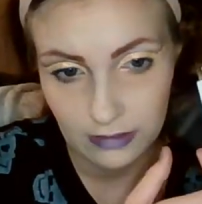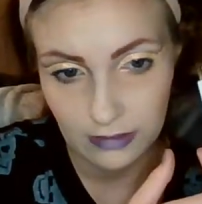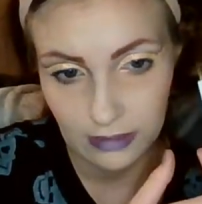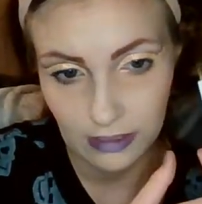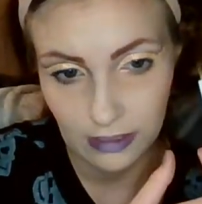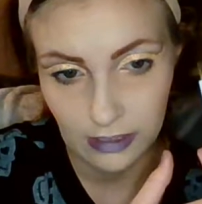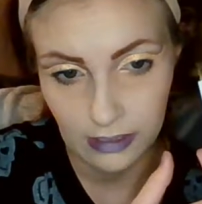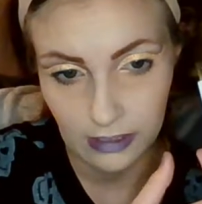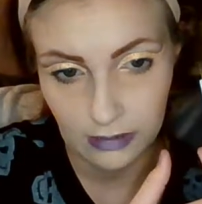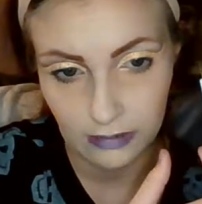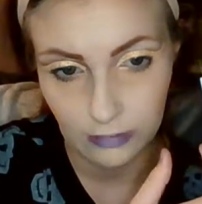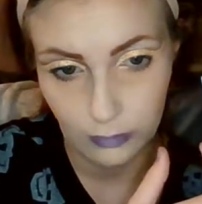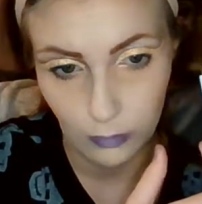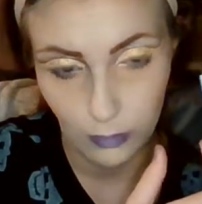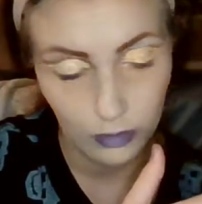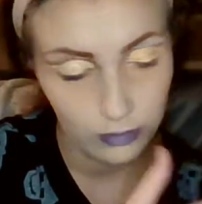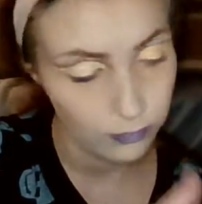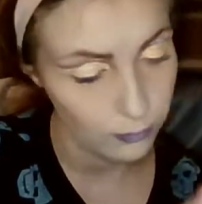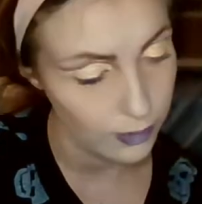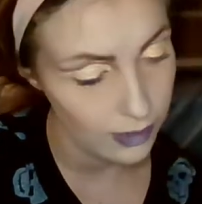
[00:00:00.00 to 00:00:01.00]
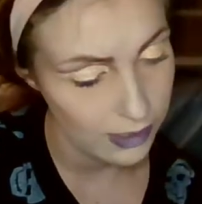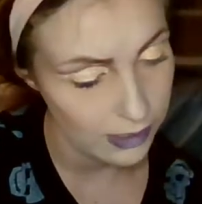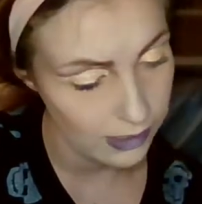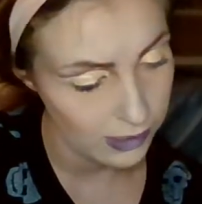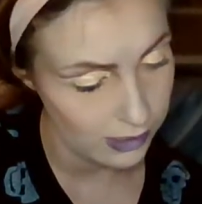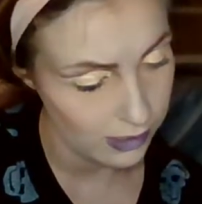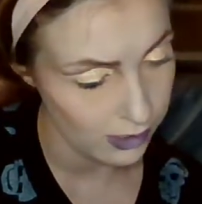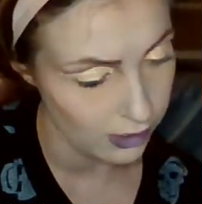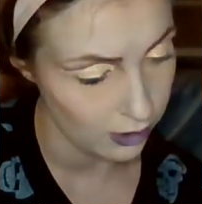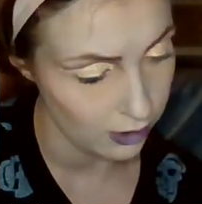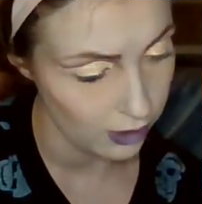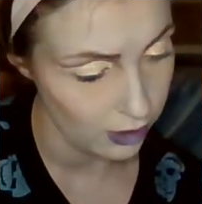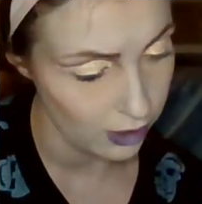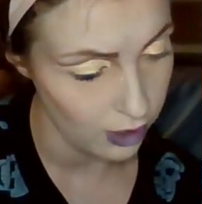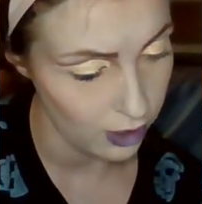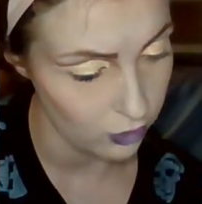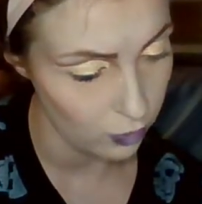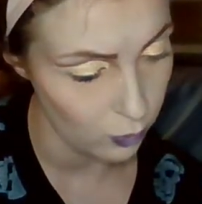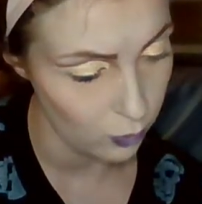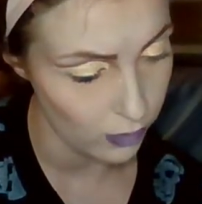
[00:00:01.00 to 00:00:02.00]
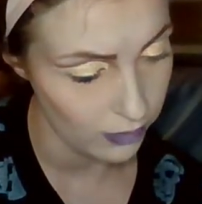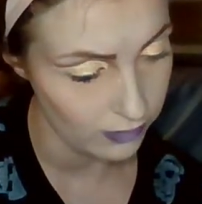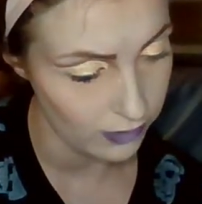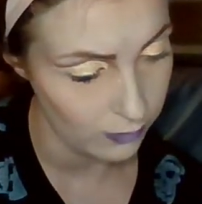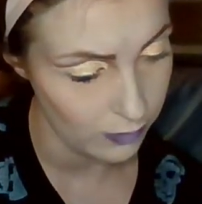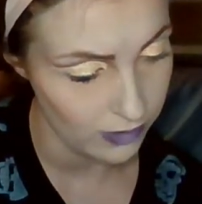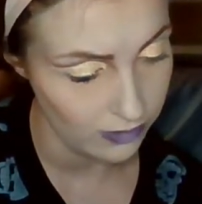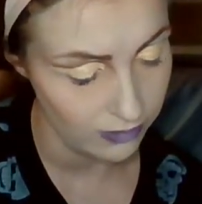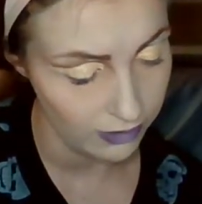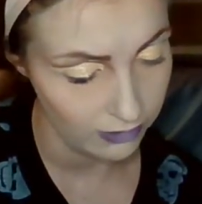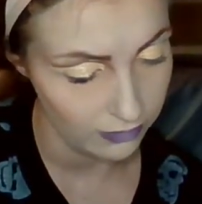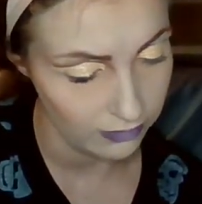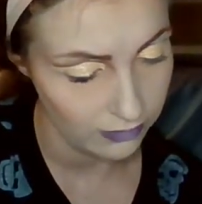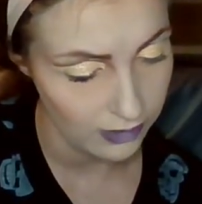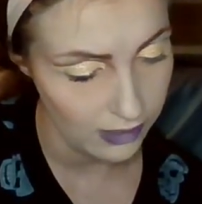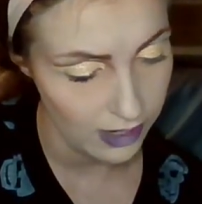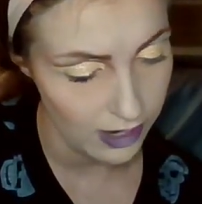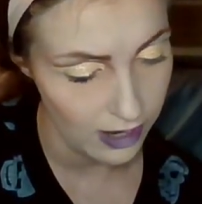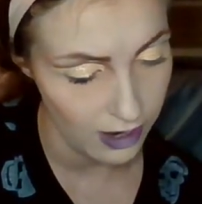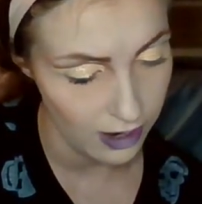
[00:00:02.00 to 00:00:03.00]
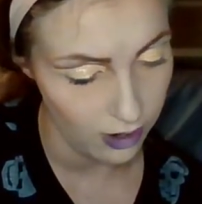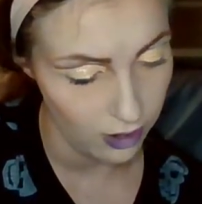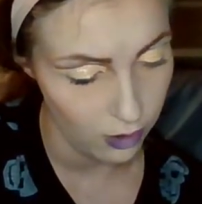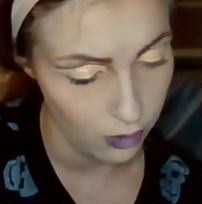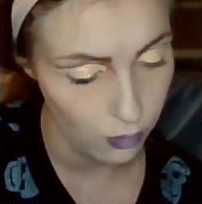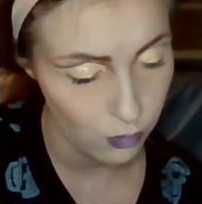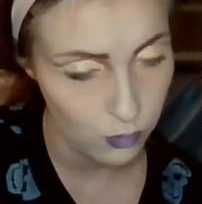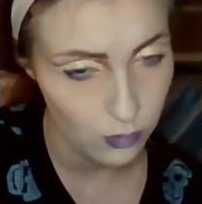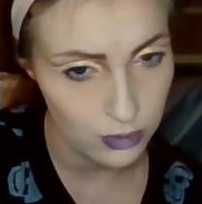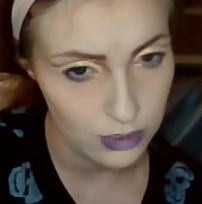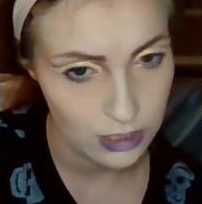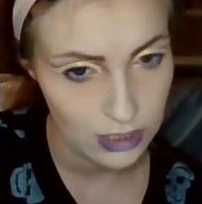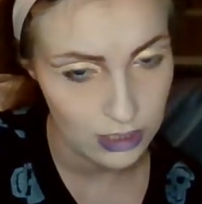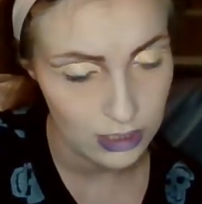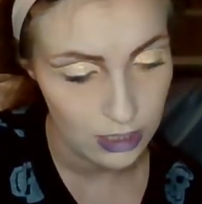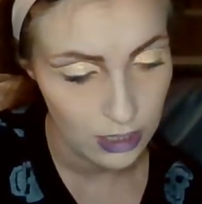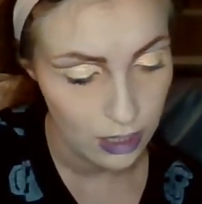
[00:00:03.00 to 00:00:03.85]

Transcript: These ones right here are the ones I've been testing out